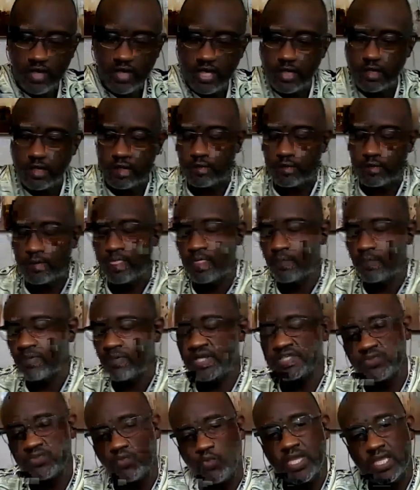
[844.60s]
fire to these
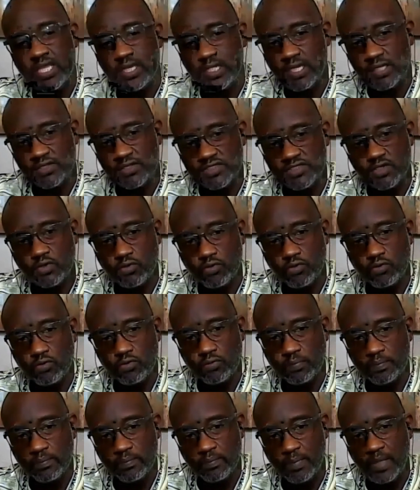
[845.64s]
schools over here, but
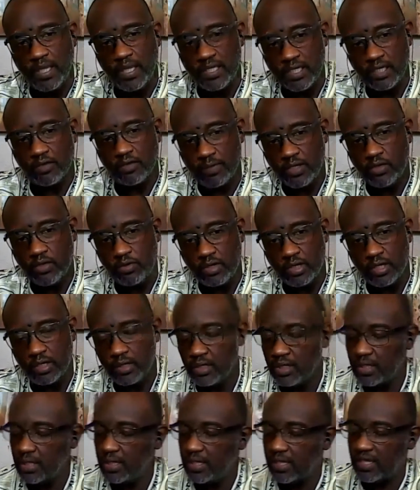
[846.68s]
it's weakening the
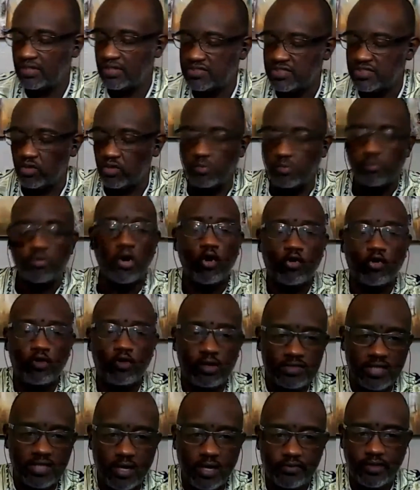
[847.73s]
school in the community.
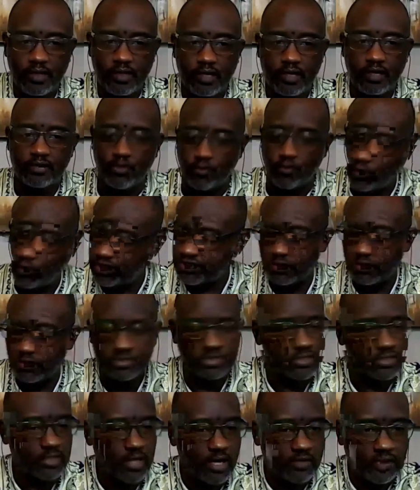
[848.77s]
Mm-hmm. And so the
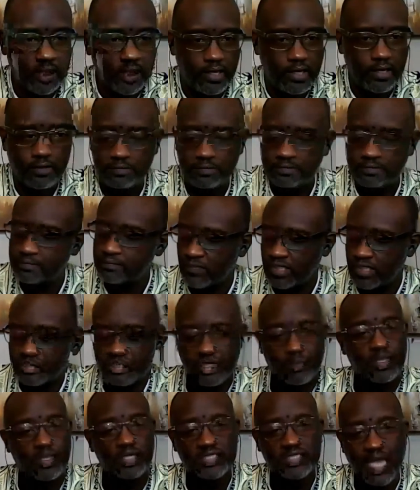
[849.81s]
programs aren't there, the
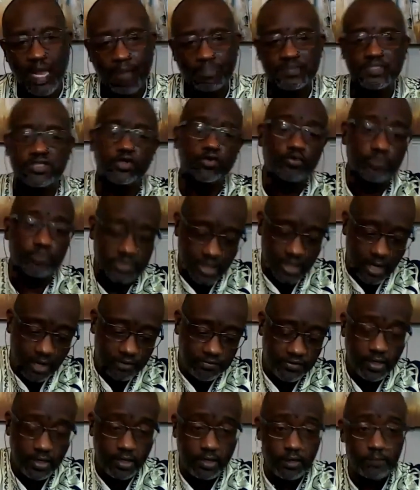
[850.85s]
resources aren't there,
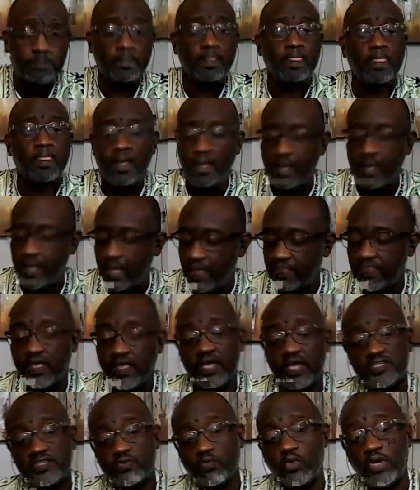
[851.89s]
some of the top students
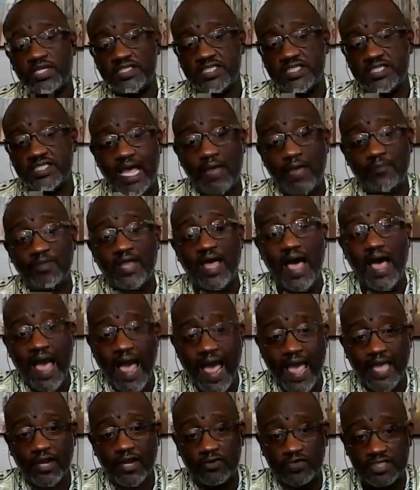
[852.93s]
aren't there, and
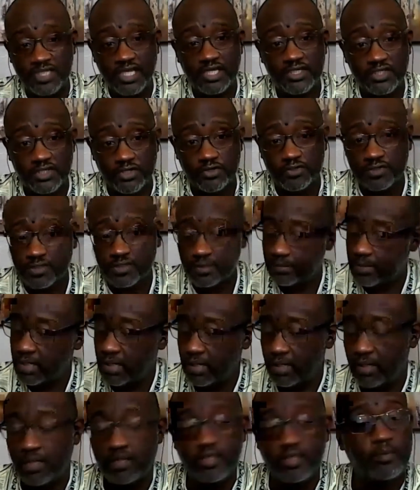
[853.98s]
thus when it's time to
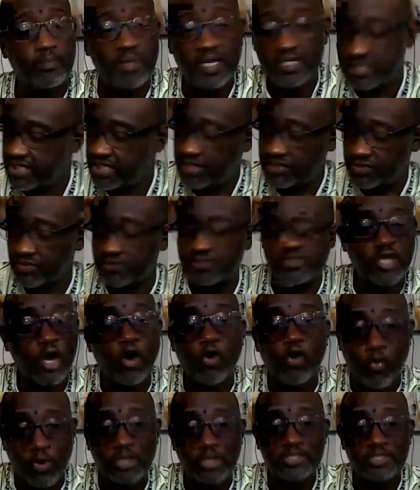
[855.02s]
hire teachers,
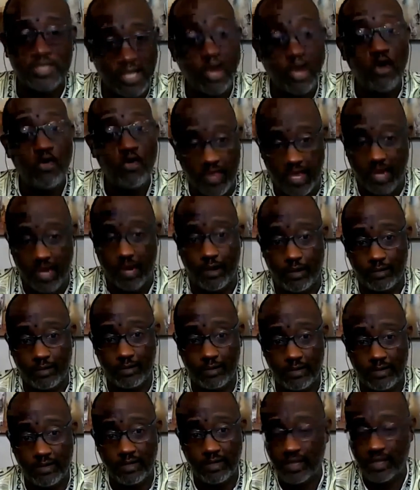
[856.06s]
the best teachers
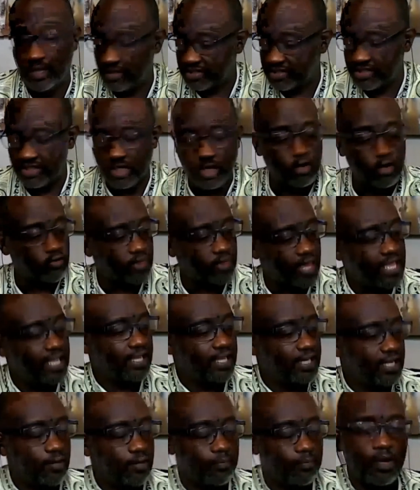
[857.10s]
don't want to go there.
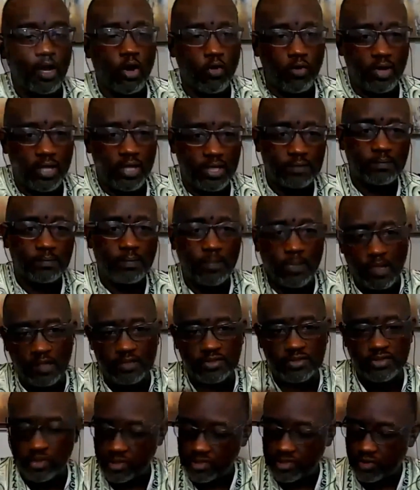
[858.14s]
And so
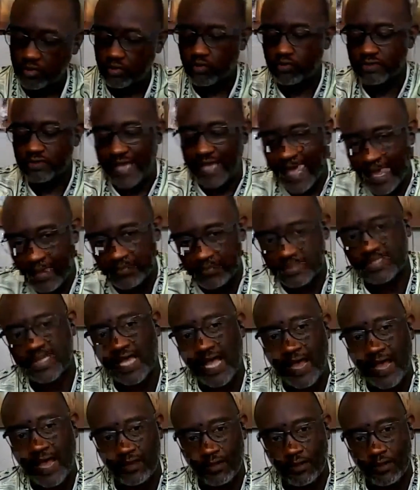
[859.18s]
they end up going
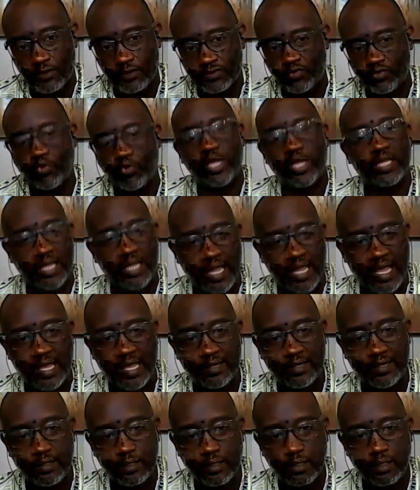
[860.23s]
to the schools
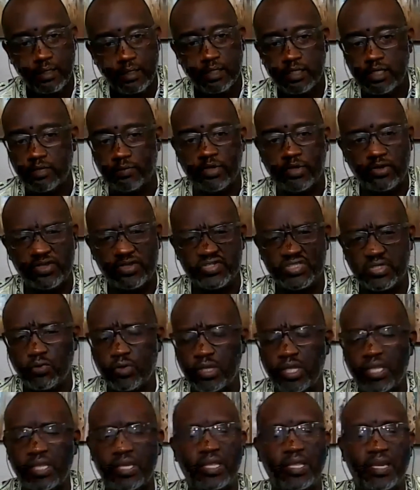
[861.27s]
outside of those
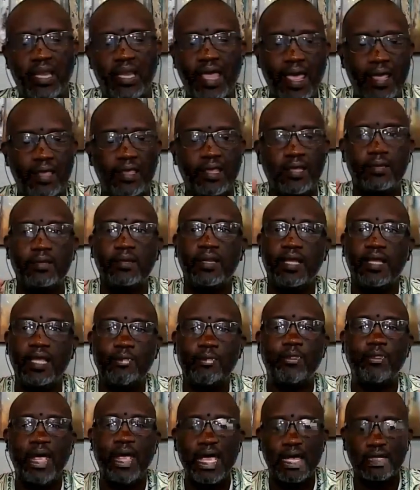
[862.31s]
redlined communities.
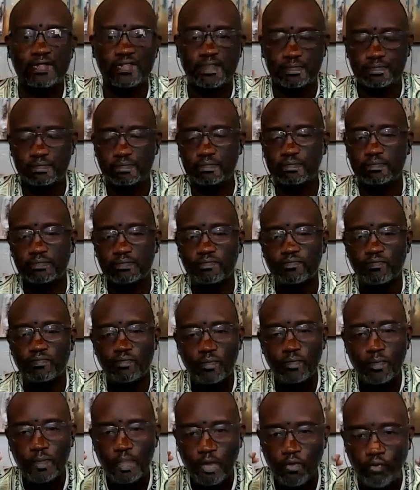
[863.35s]
So it
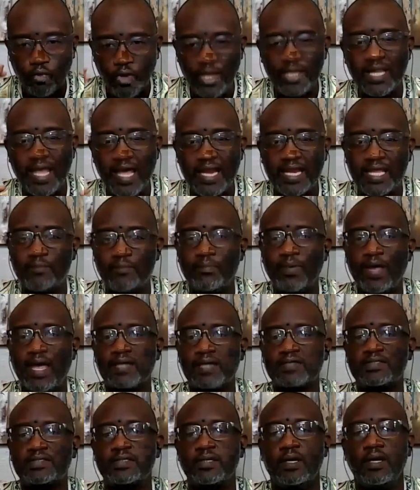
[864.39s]
impacts,
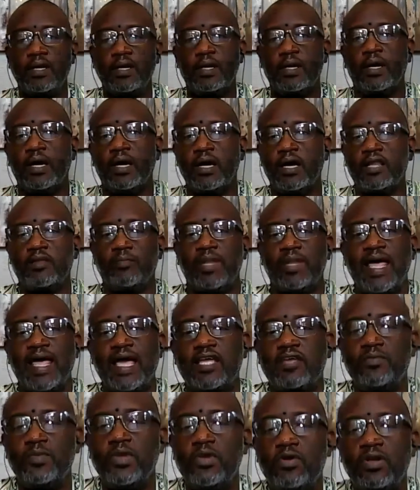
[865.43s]
redlining
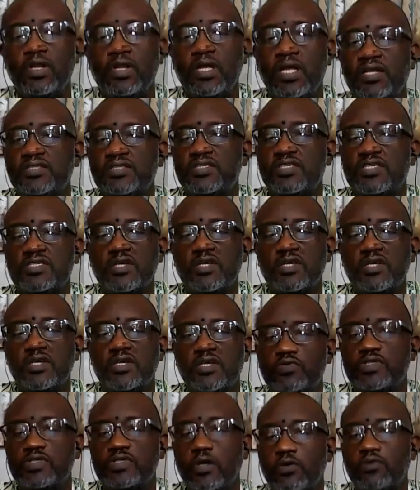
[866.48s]
impacts the
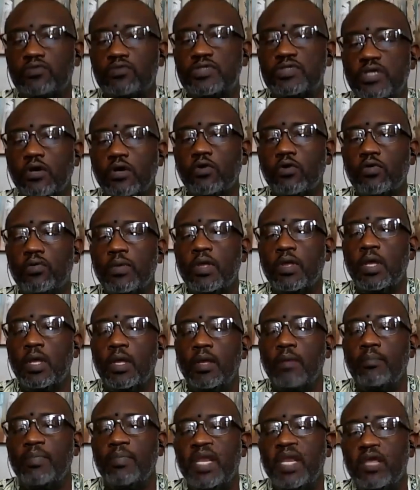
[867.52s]
Black community in
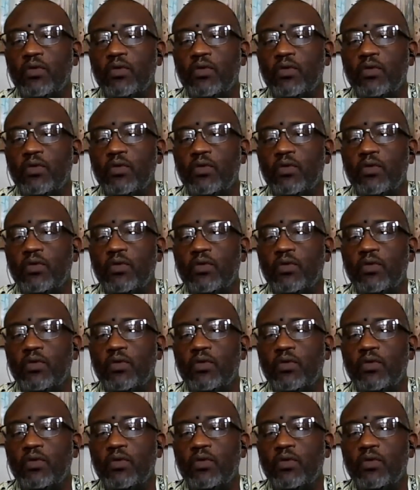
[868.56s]
so